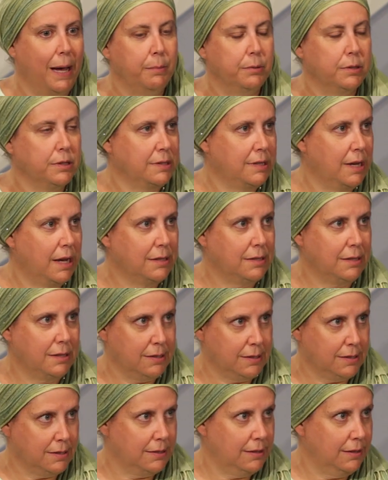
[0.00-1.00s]
Bible says
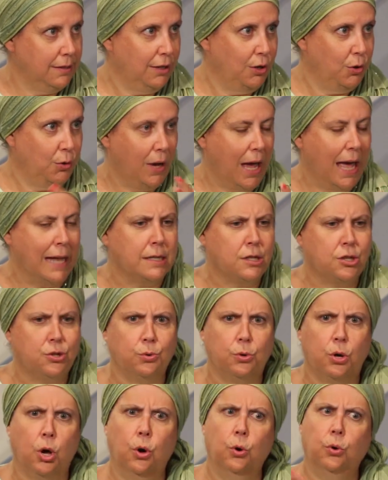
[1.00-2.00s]
it's, you know, and
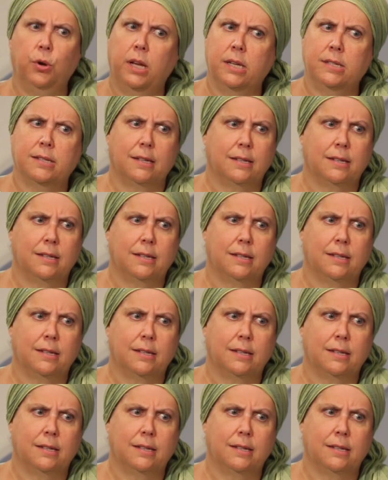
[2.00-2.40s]
Sukkot